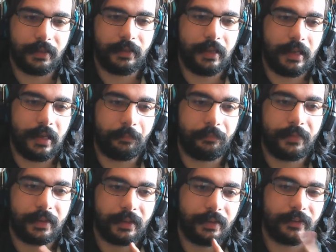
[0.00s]
Uh,
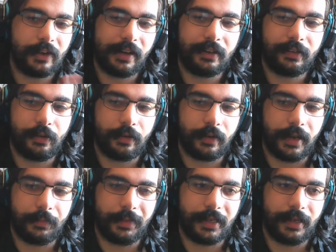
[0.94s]
the giant is still
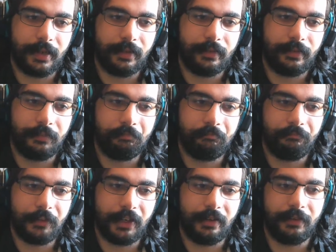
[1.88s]
crying because,
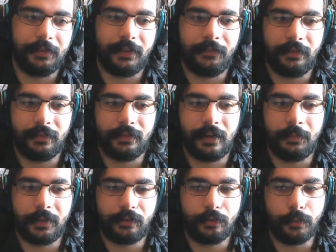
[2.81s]
you know, the League of Villains are a
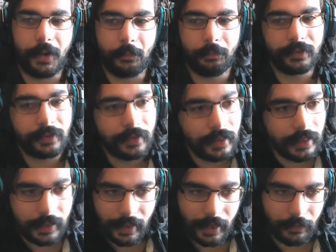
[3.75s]
bunch of wimps.
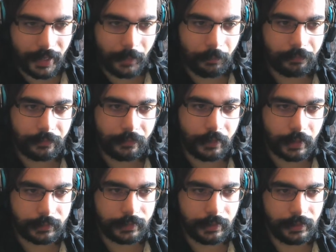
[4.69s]
Anyway,
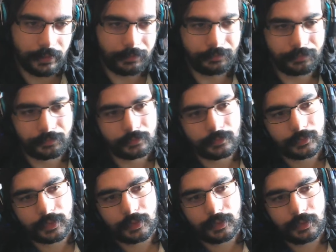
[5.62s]
Doctor?
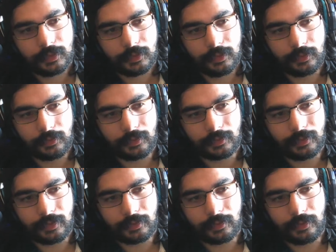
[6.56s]
This is the
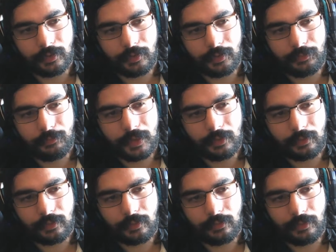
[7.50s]
doctor you've
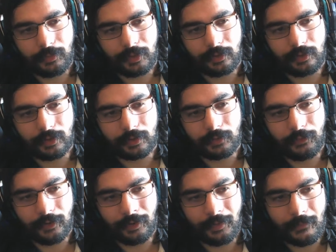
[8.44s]
been you've been searching
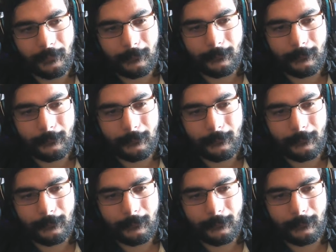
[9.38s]
for?